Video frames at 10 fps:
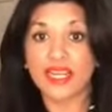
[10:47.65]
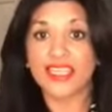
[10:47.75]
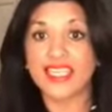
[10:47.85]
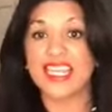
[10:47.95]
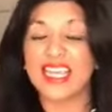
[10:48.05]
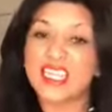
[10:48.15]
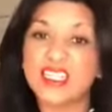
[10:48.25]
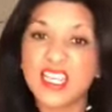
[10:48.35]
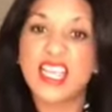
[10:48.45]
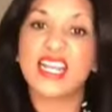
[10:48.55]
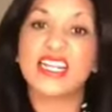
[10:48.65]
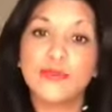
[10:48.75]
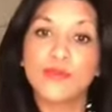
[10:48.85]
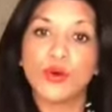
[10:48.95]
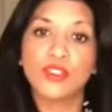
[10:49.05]
I think it is
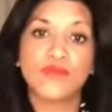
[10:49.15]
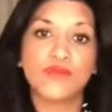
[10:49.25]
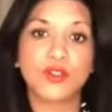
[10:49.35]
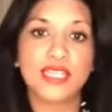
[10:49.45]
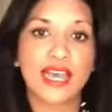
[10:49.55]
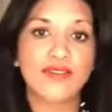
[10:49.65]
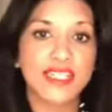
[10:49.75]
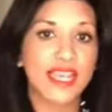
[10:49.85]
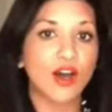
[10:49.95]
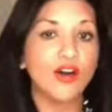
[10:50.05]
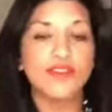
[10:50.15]
important for you to have a day off,